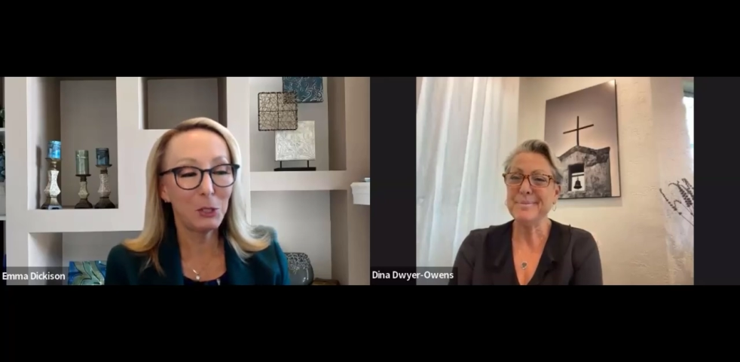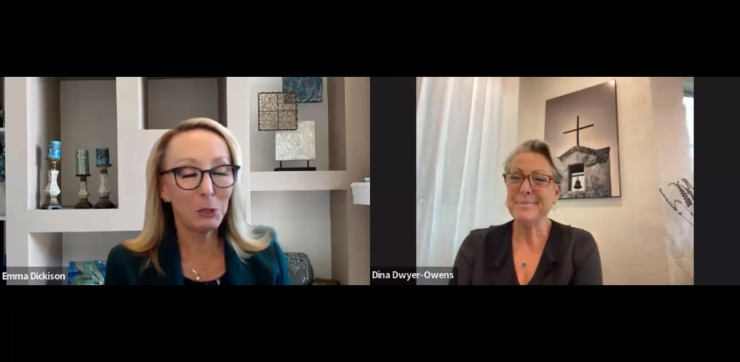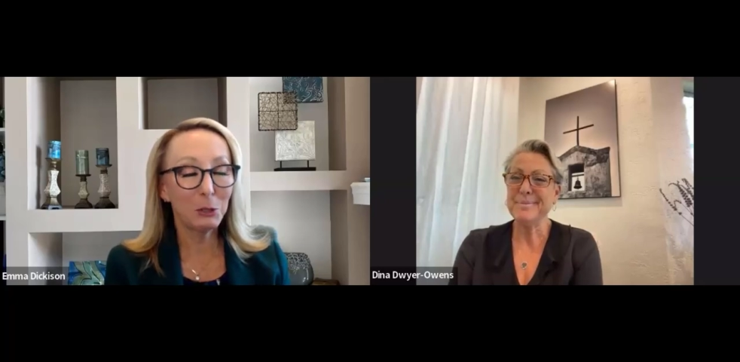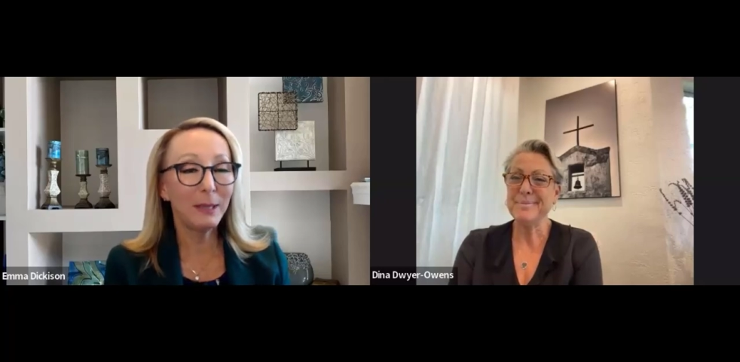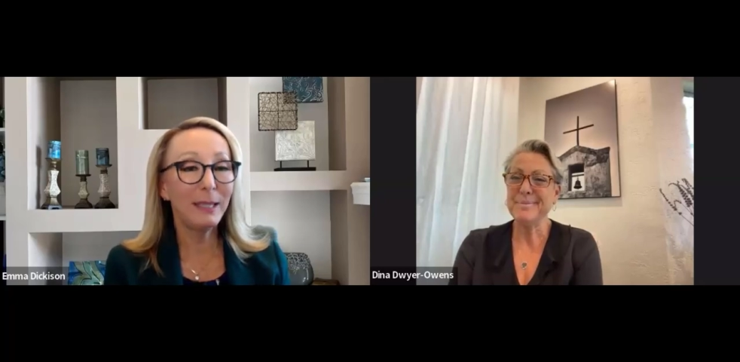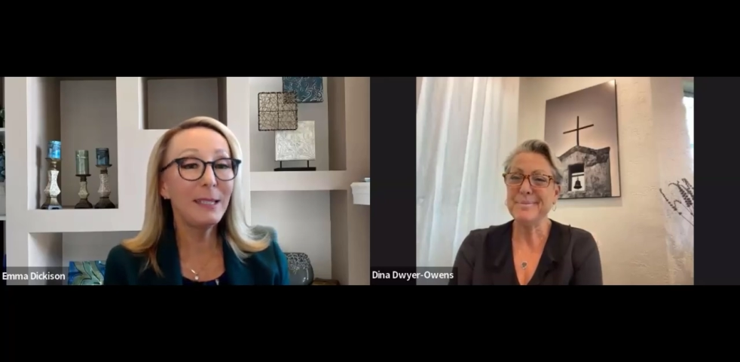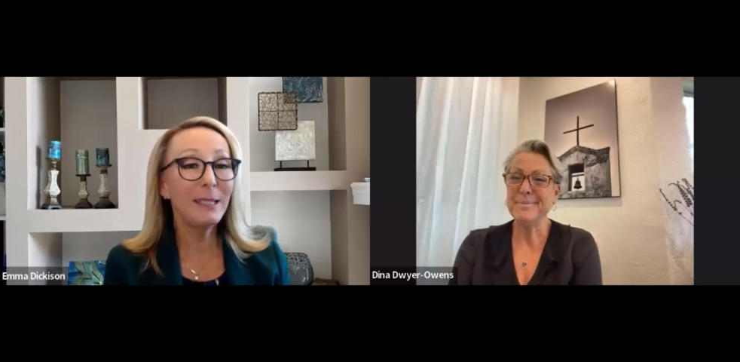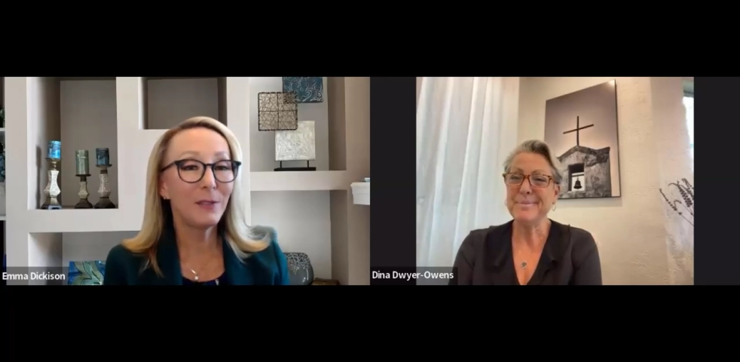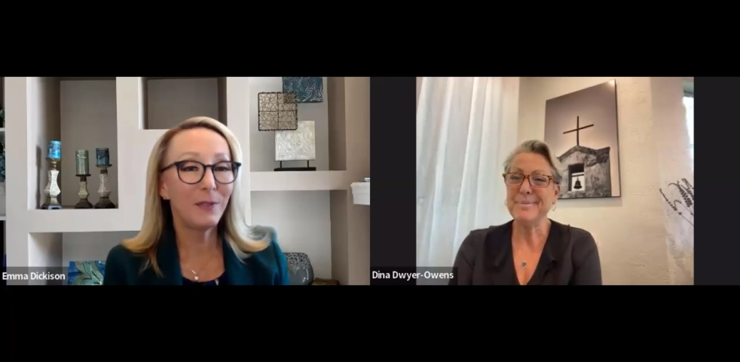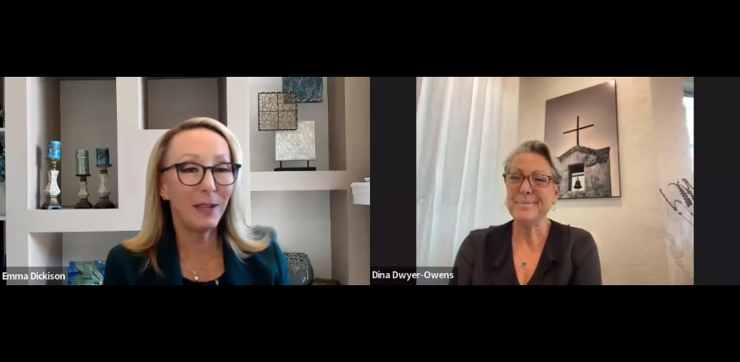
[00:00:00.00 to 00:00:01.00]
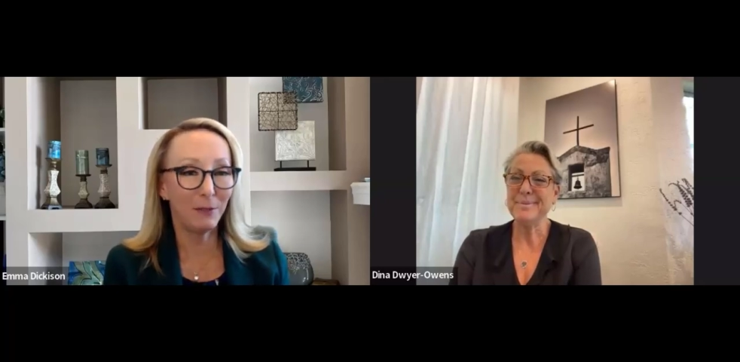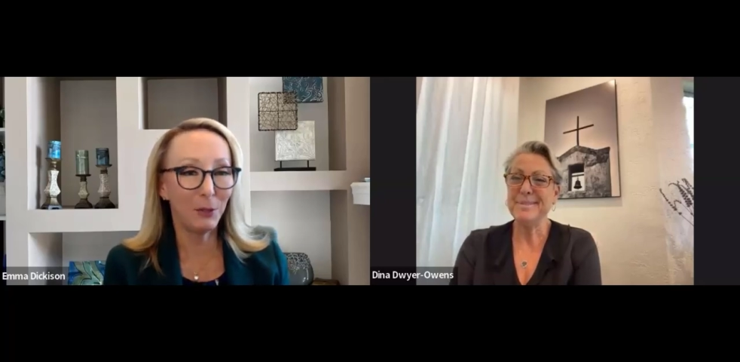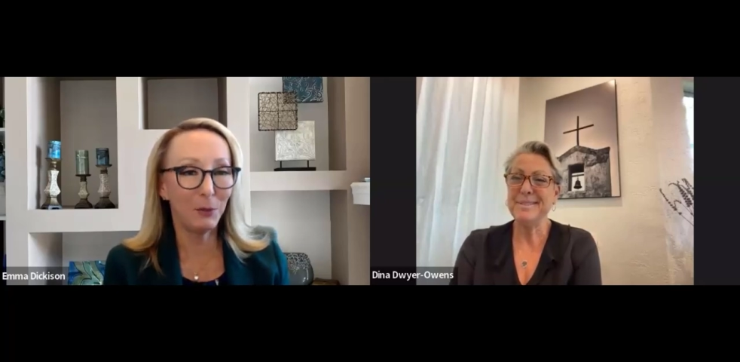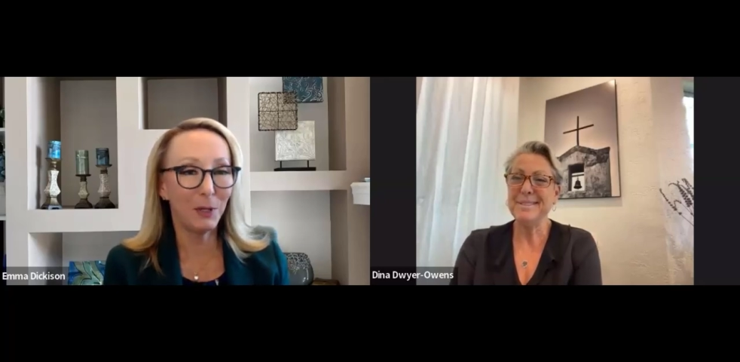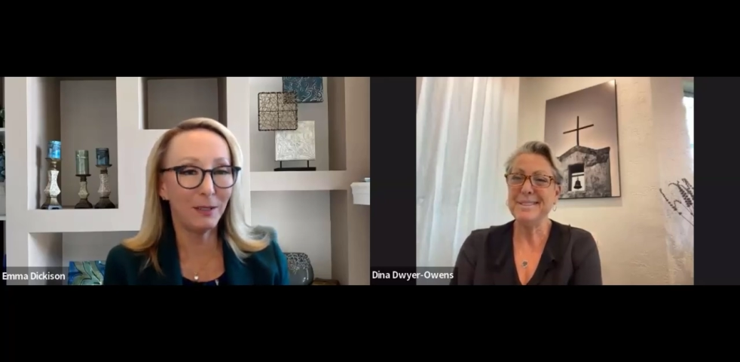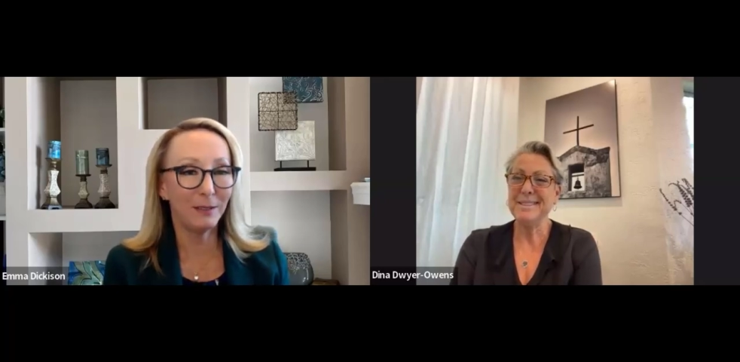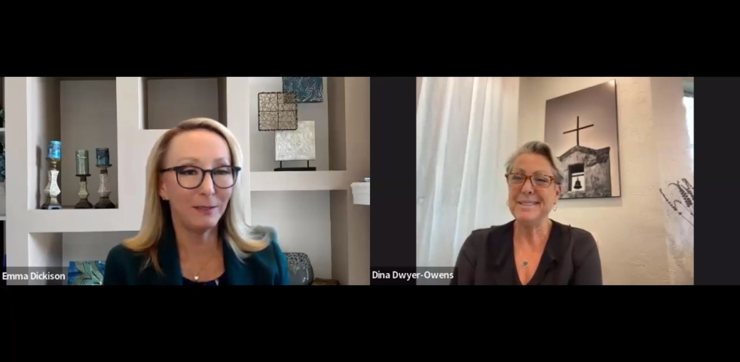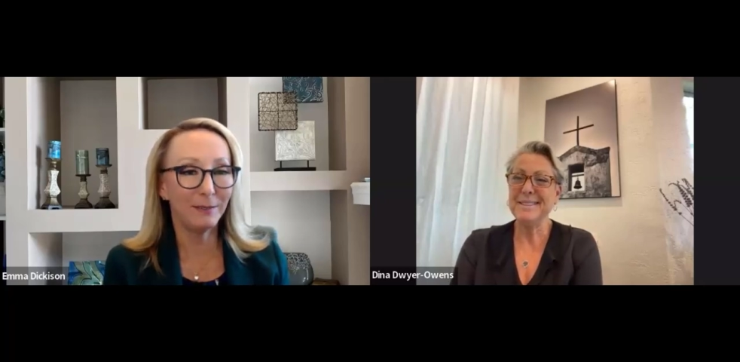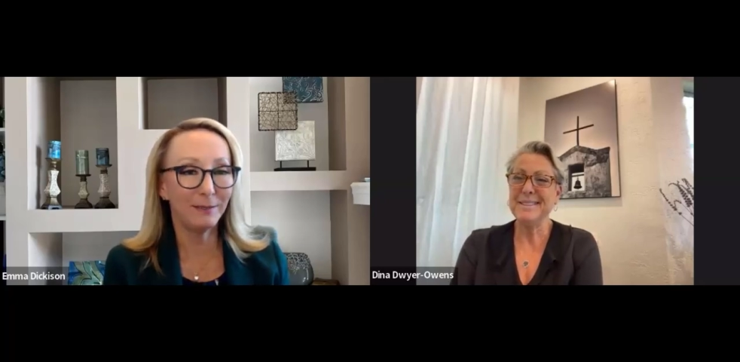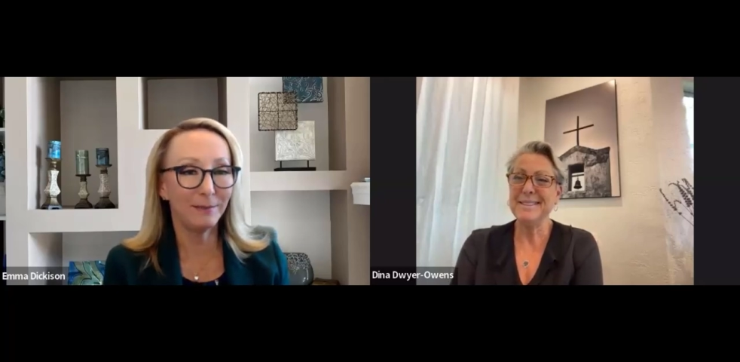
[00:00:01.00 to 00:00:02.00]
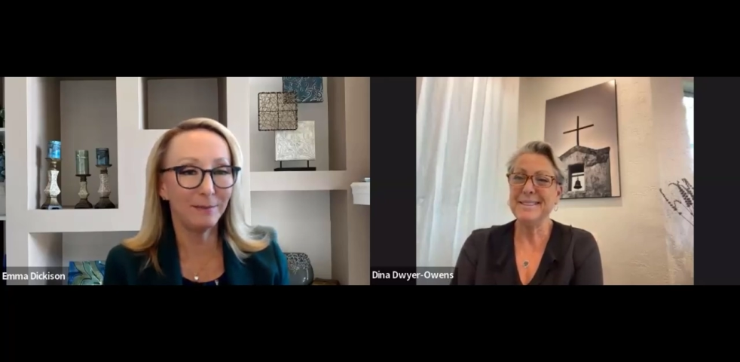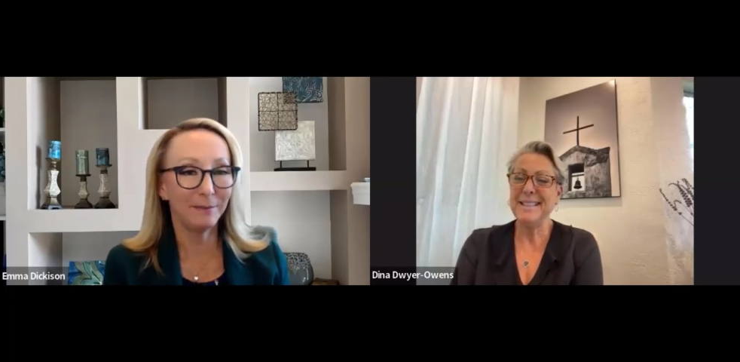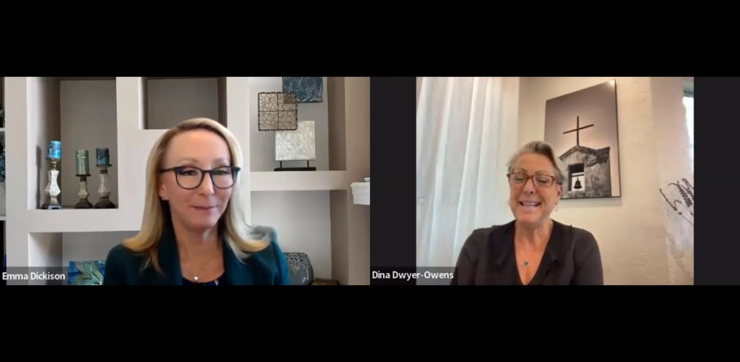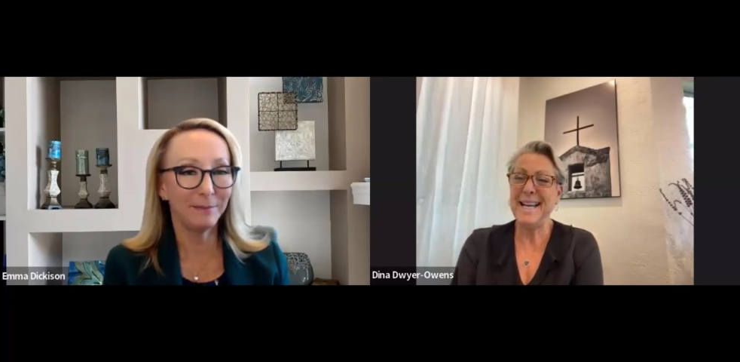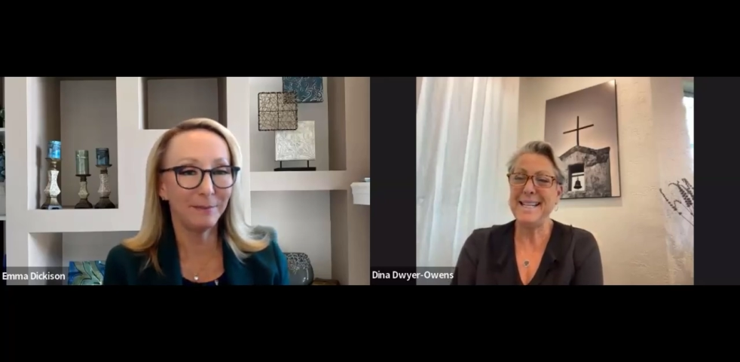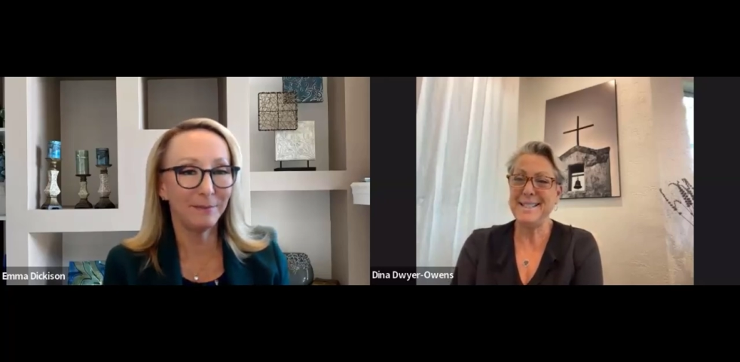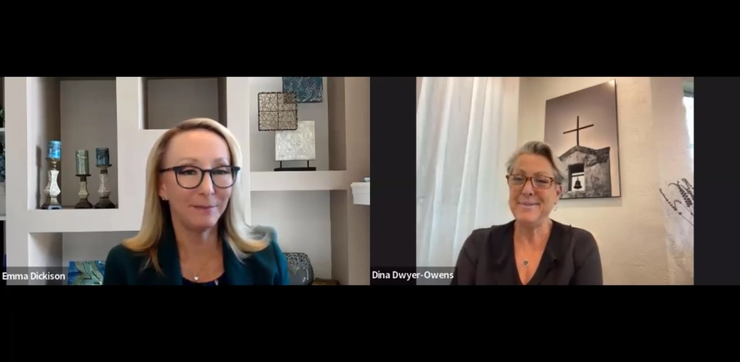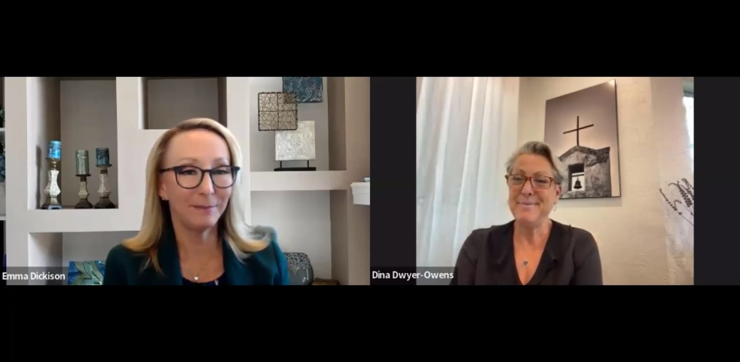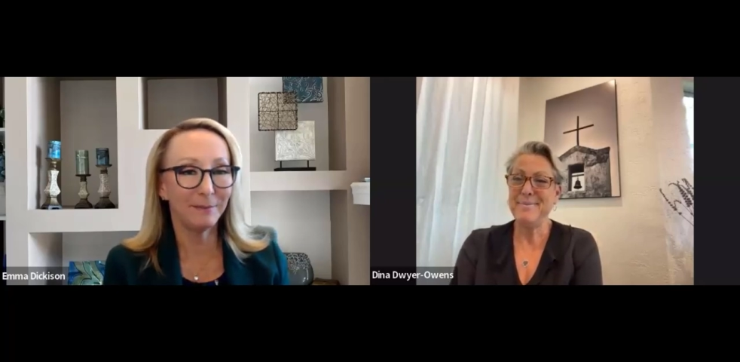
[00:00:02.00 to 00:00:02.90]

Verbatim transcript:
Speaker 1: What's your least favorite word? Hate.